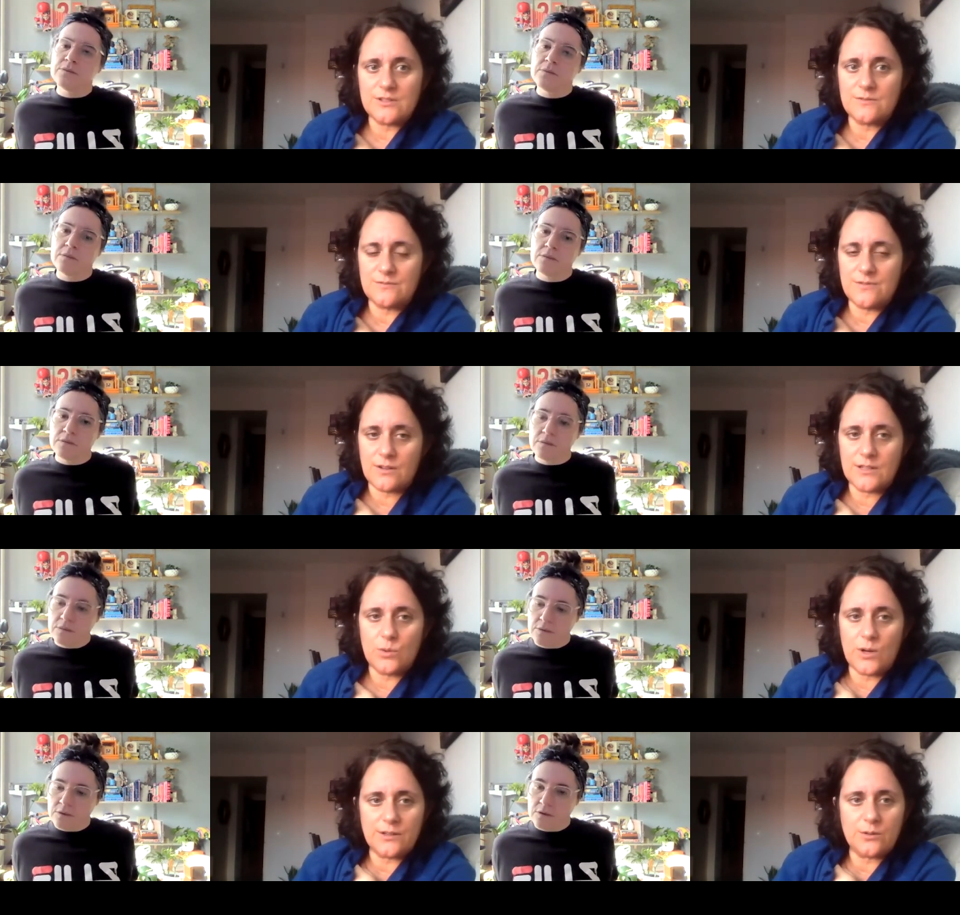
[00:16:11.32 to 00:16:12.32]
Speaker 1: is very
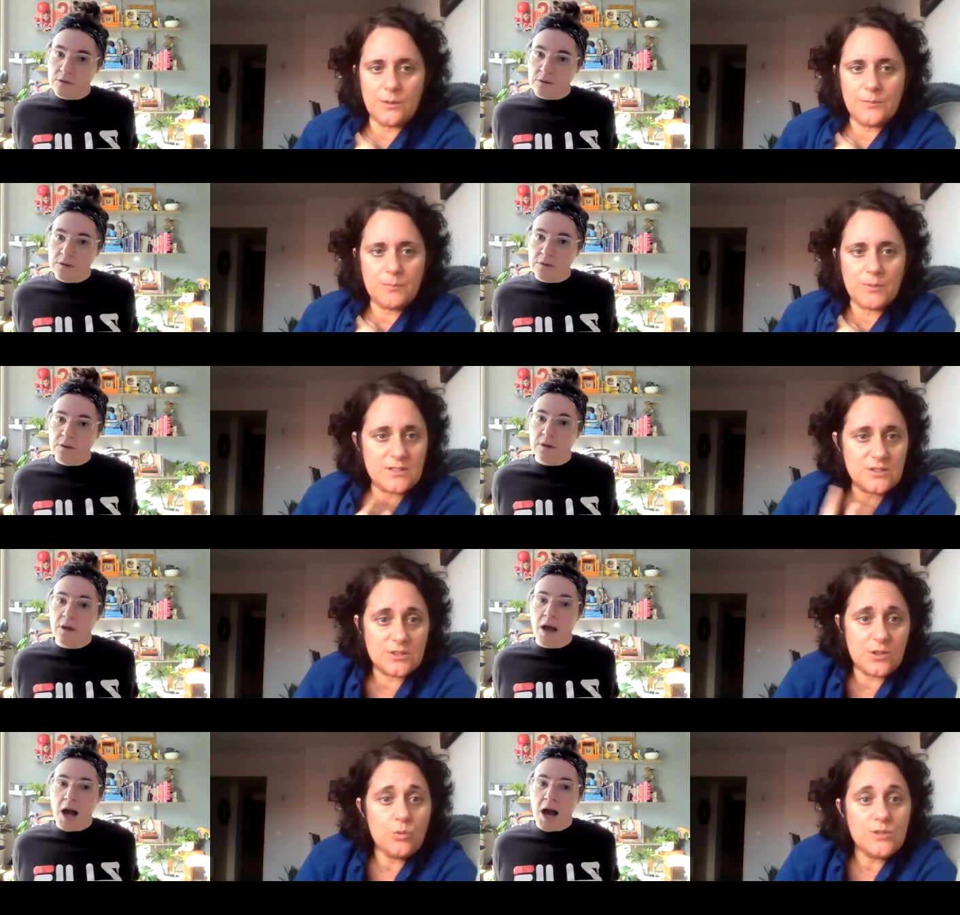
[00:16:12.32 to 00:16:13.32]
well equipped because it
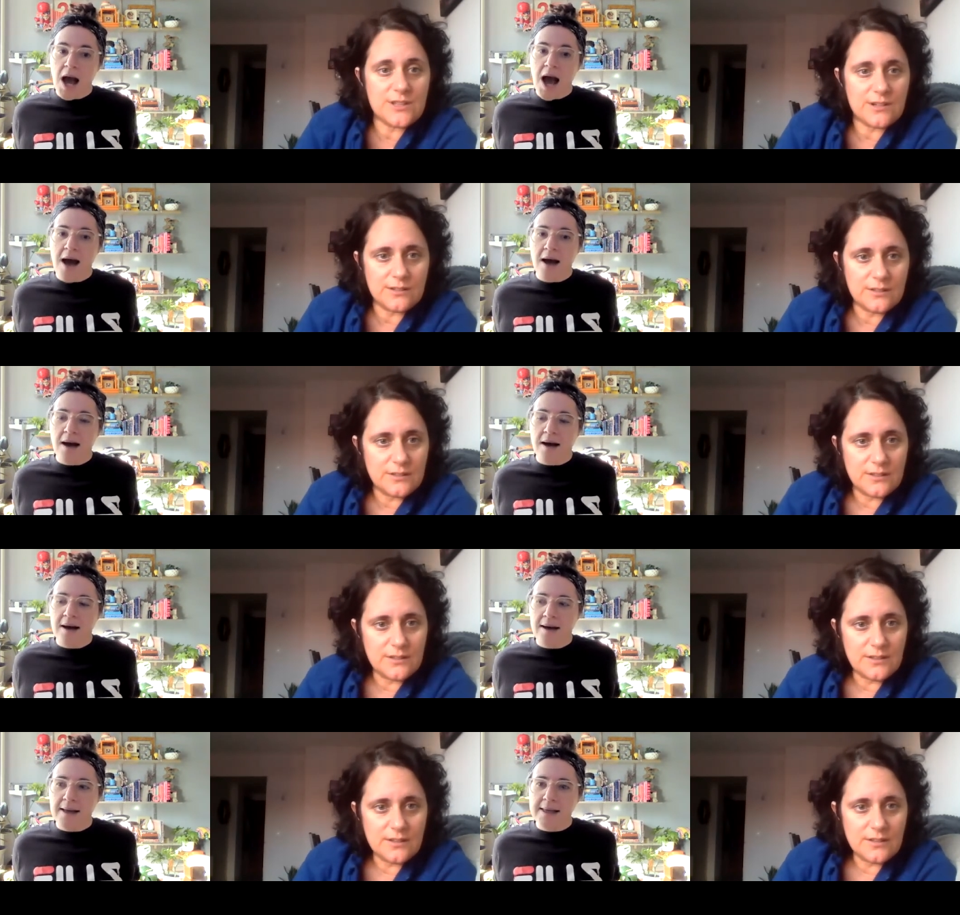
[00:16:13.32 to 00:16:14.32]
snows there.
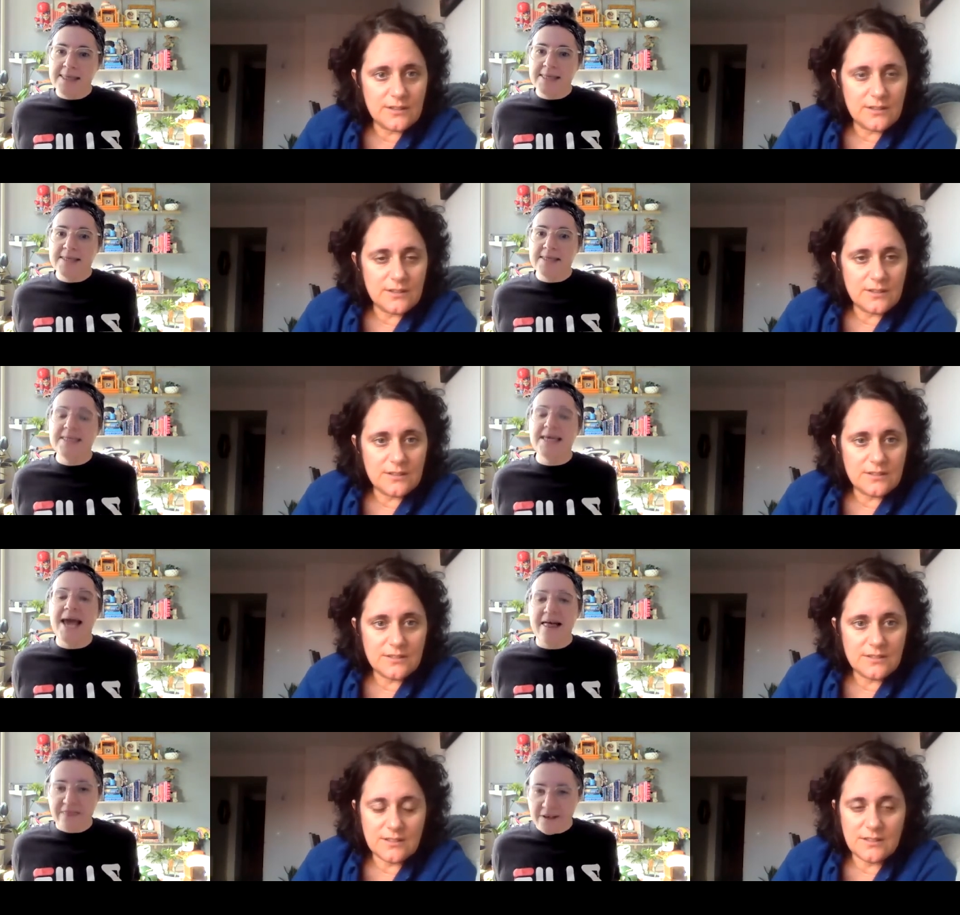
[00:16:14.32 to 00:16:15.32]

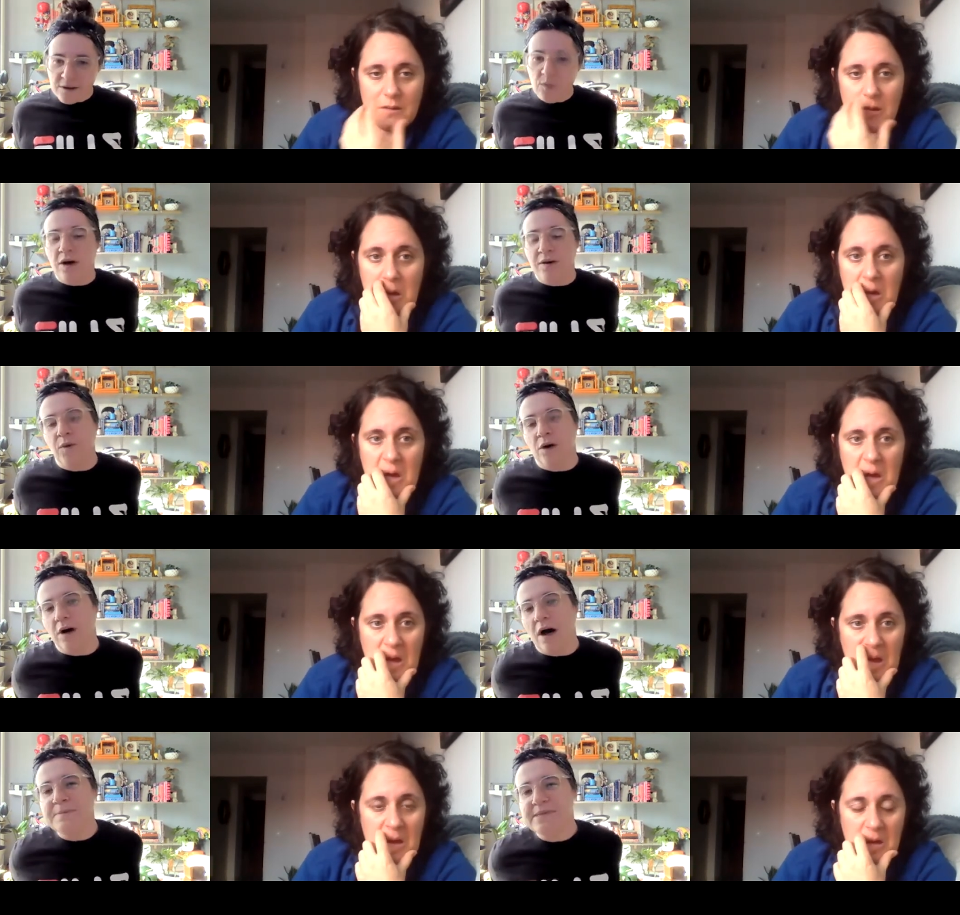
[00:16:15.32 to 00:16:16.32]
Yeah,
Speaker 2: there. Well,
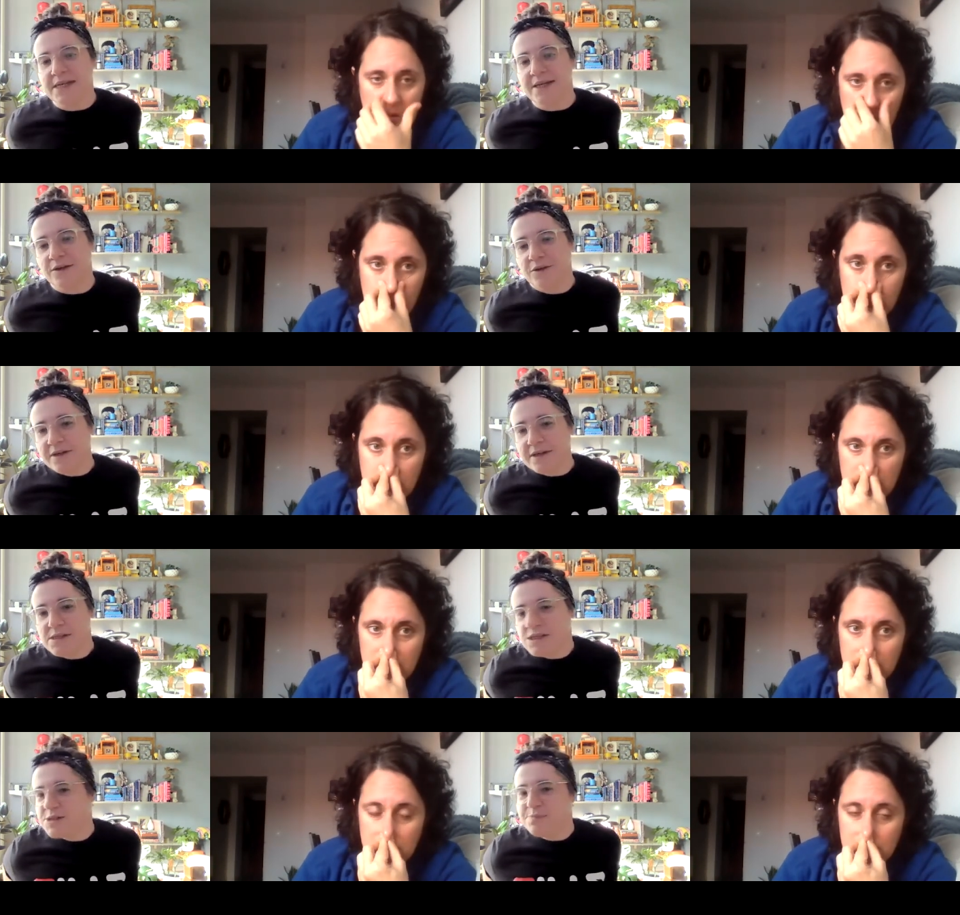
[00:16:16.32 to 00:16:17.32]
well, upstate New York
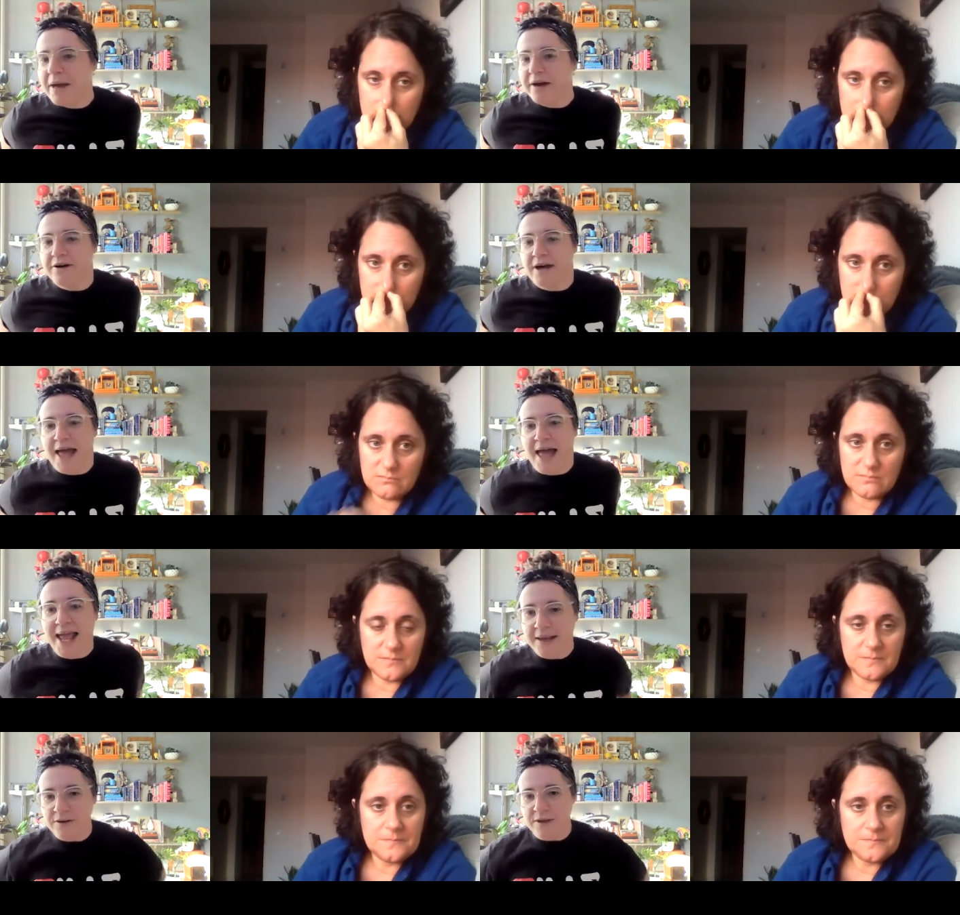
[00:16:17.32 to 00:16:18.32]
is just better at
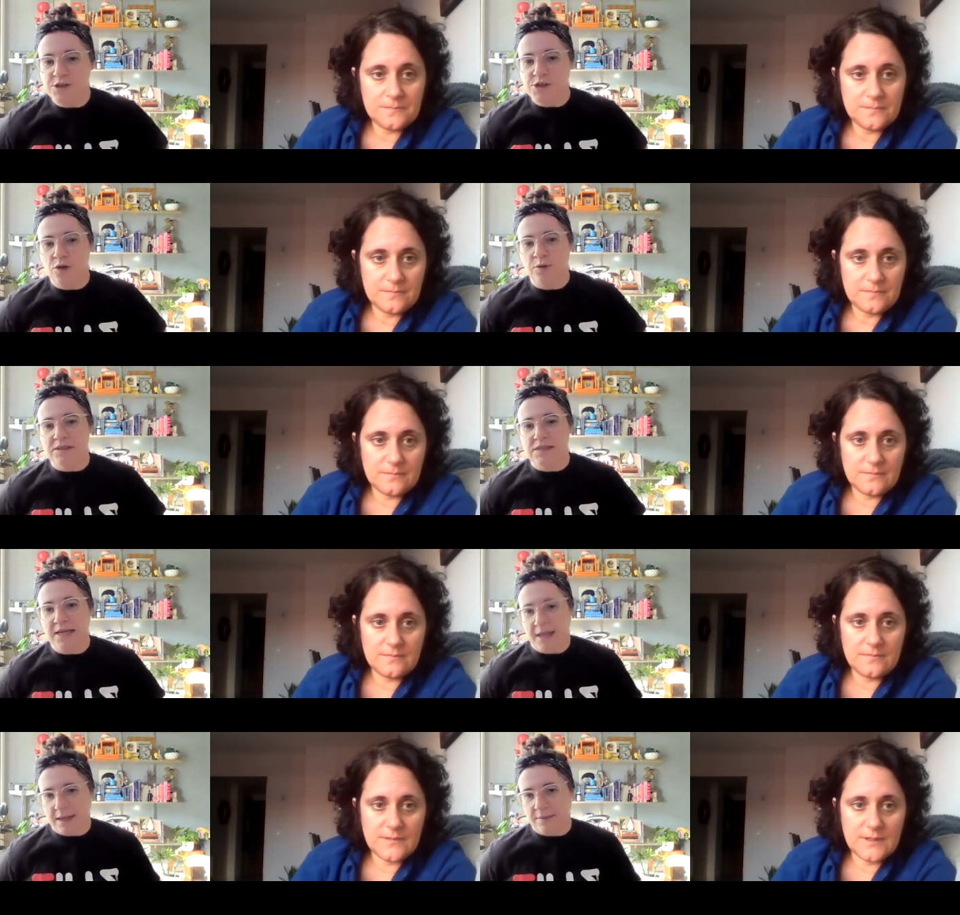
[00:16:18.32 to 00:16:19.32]
handling snow because they
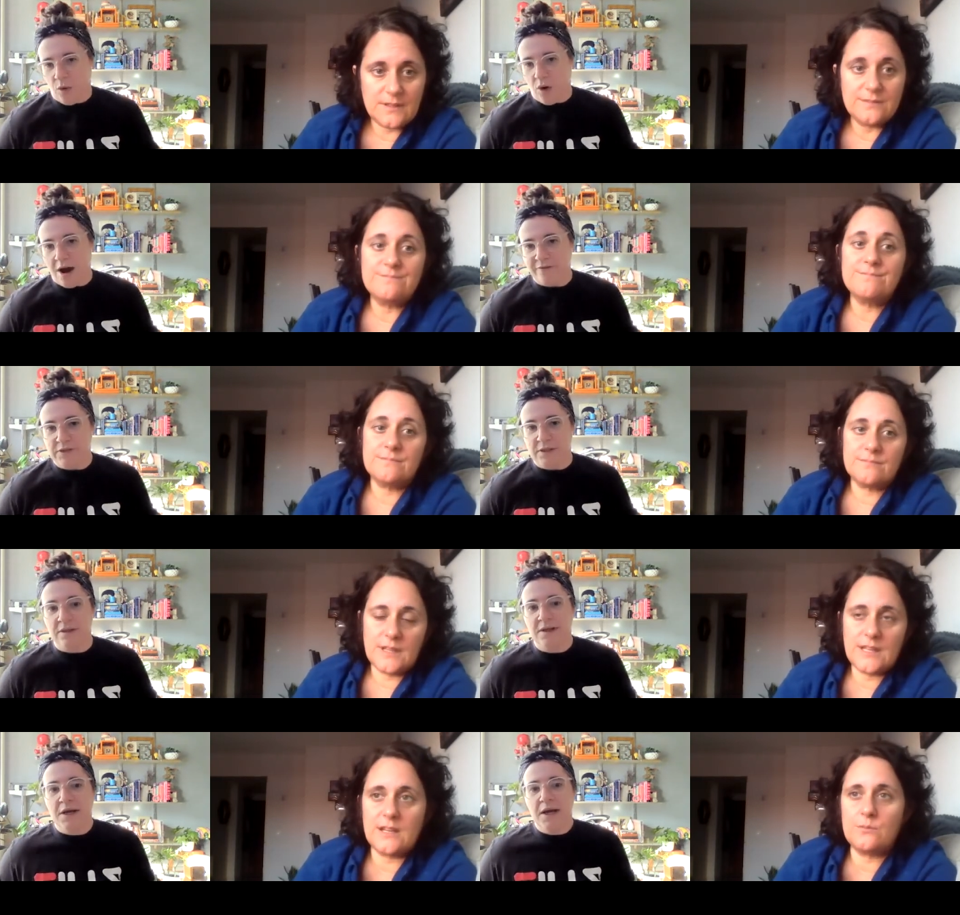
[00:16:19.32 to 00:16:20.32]
get it more often.
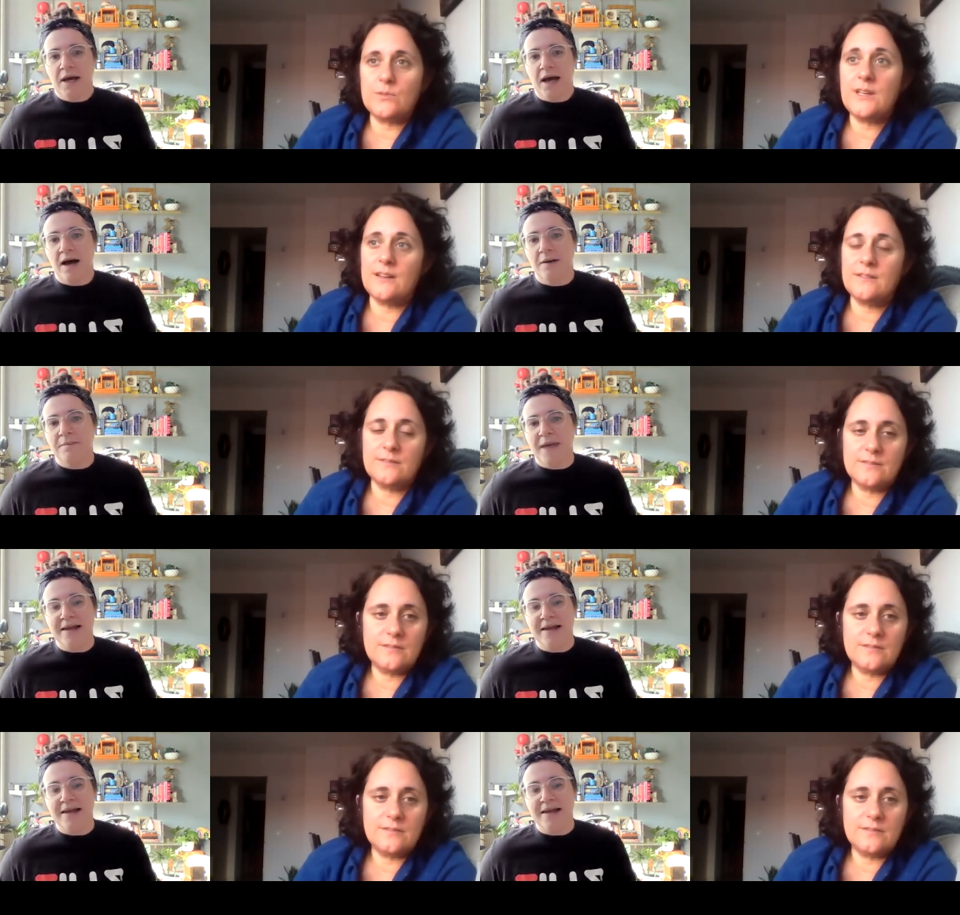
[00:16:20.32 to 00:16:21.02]
They get it. Yeah. Um,